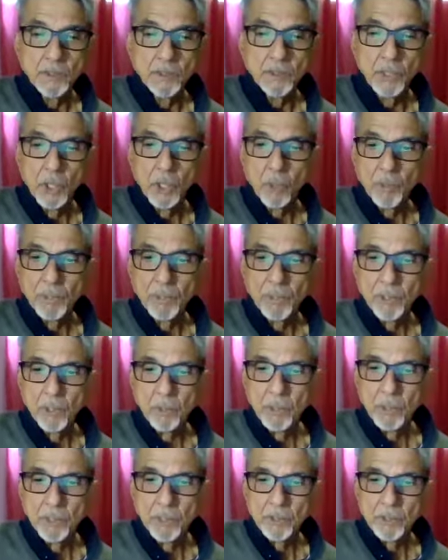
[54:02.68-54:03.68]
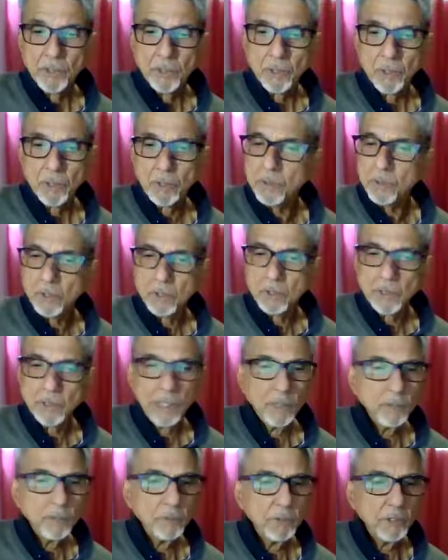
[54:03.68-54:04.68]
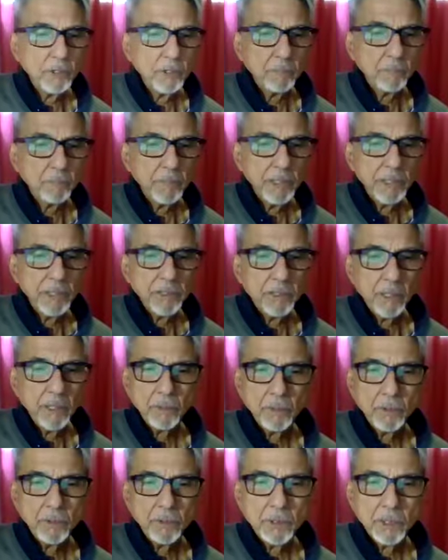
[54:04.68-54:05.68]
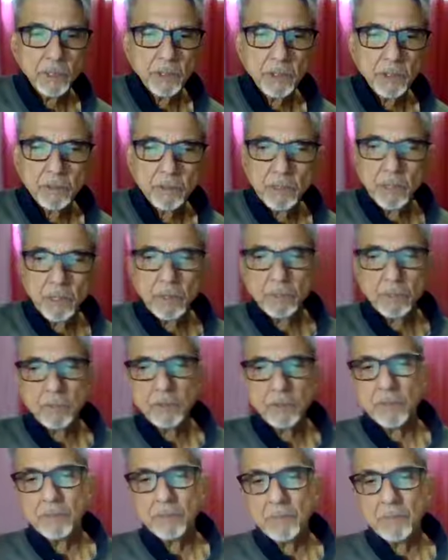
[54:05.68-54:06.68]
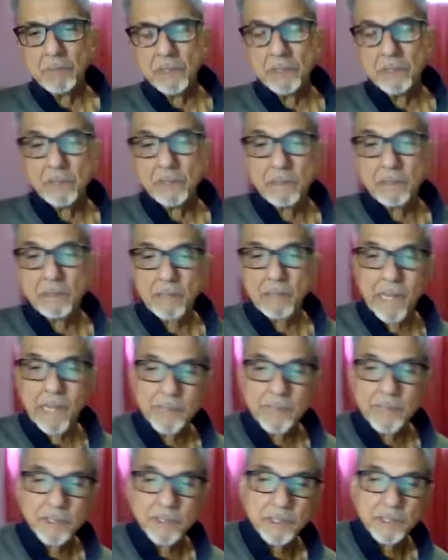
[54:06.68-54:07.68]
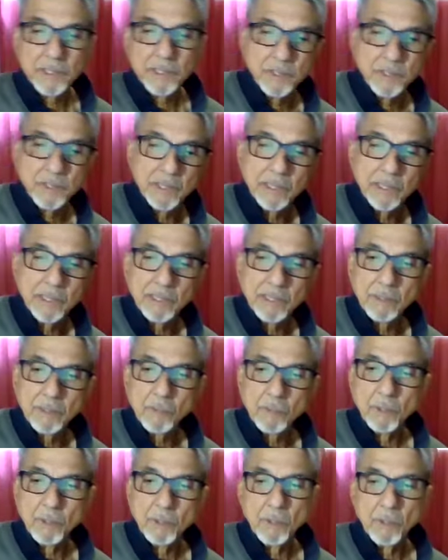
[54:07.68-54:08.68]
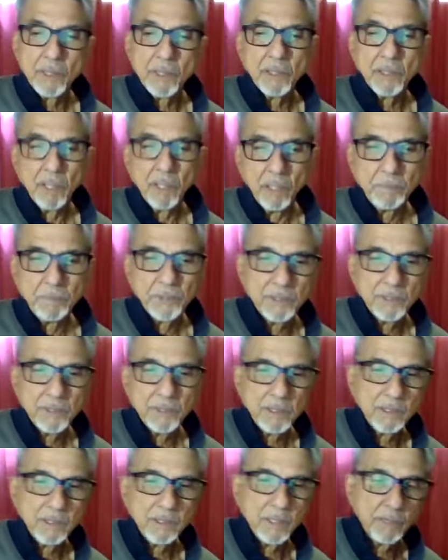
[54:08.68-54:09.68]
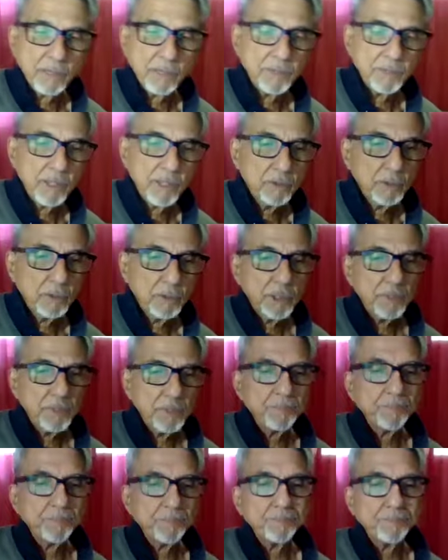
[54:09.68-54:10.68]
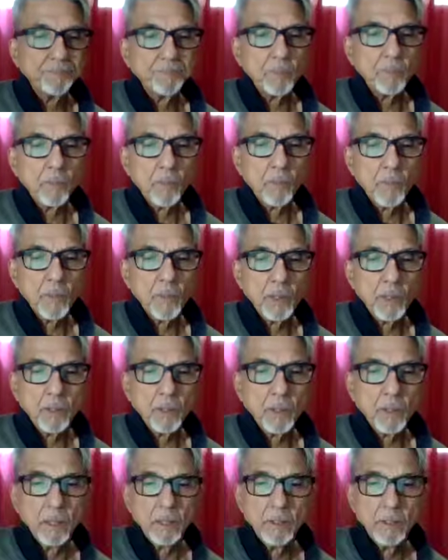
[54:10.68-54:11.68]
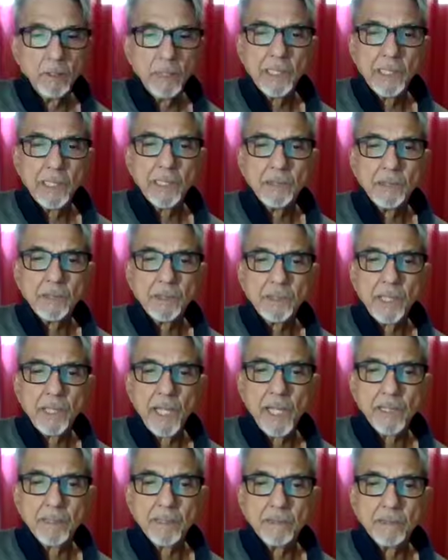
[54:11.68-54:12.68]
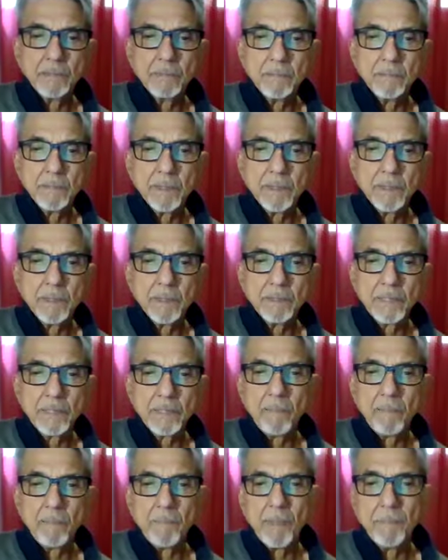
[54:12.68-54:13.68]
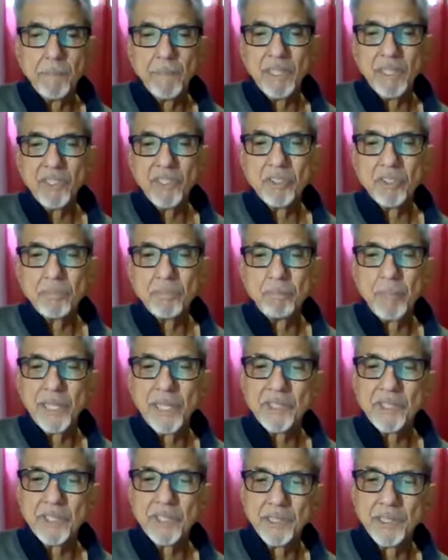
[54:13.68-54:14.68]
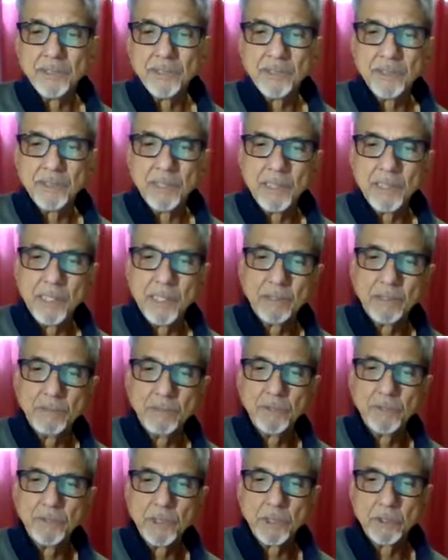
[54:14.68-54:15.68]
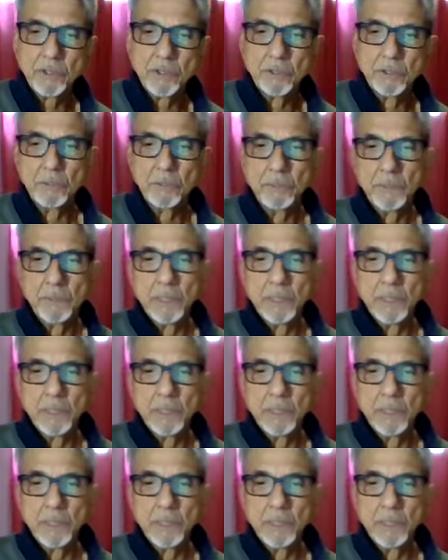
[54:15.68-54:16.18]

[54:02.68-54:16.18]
So we don't want to go, no delusion means delusion, no delusion means clarity of the thinking. We want the opposite of delusion. You can understand, Samma means patience, another virtue.